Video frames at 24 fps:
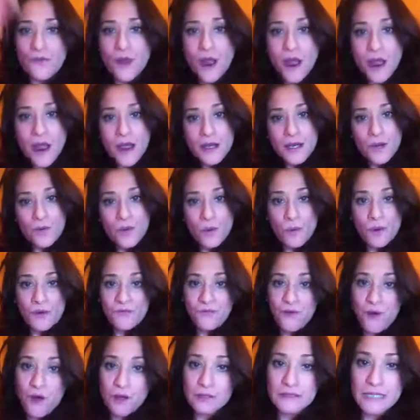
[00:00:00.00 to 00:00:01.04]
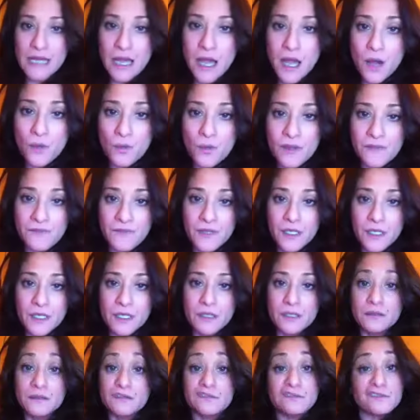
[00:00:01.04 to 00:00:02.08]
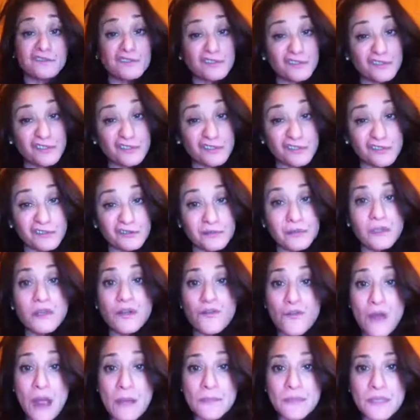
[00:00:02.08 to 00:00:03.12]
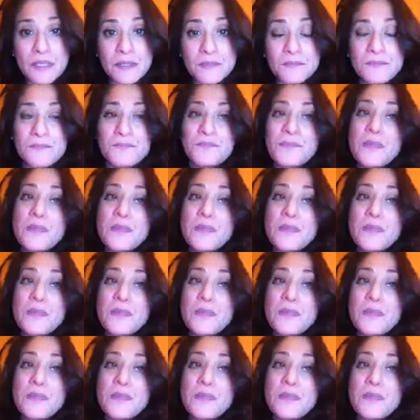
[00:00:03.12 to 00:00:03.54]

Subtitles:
ride, and when we fall down, we feel crappy.